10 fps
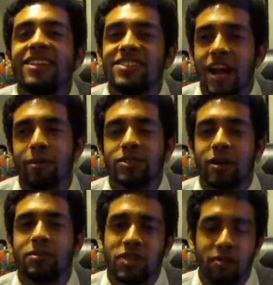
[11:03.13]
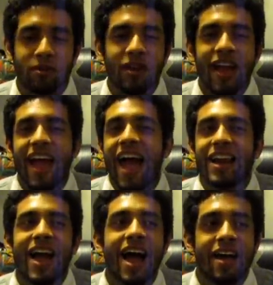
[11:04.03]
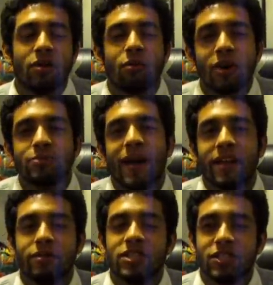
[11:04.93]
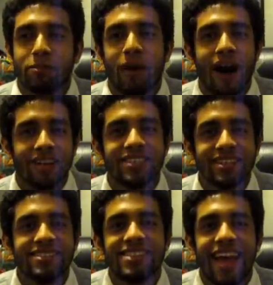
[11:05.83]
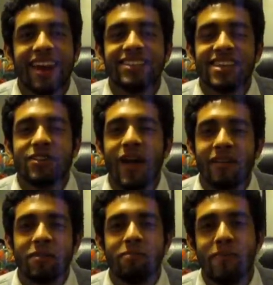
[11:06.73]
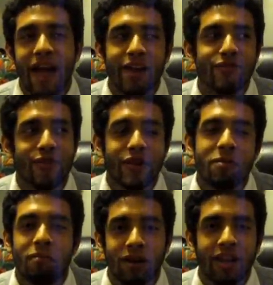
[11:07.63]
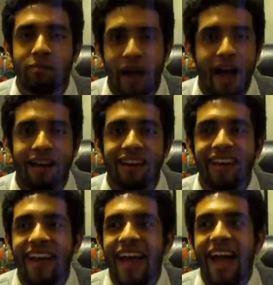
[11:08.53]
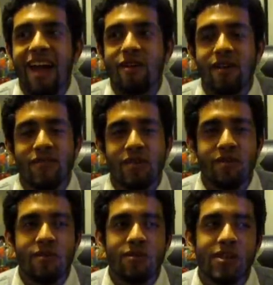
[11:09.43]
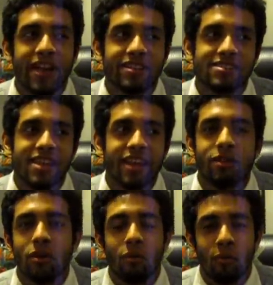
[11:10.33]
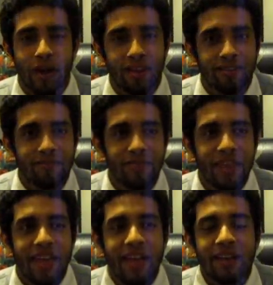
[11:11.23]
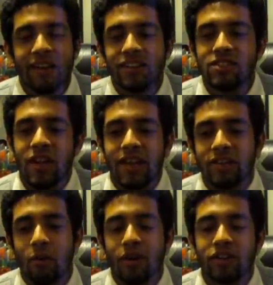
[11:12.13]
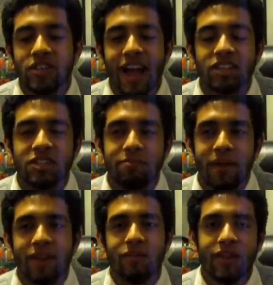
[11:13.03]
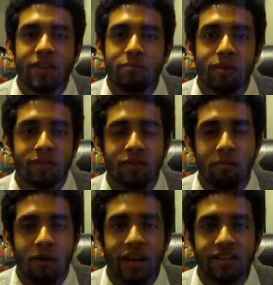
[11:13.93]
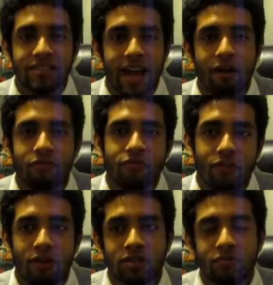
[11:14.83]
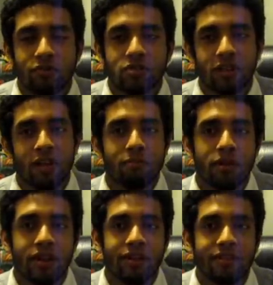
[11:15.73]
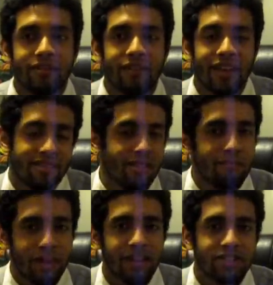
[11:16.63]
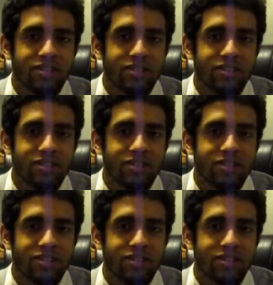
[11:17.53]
Terrible, terrible, terrible. And it works by using deposits, and it's like you have to beg for your money back if you, like, say you don't win. Because in order to actually bid, you need to put the money down first so they can put it in the bid.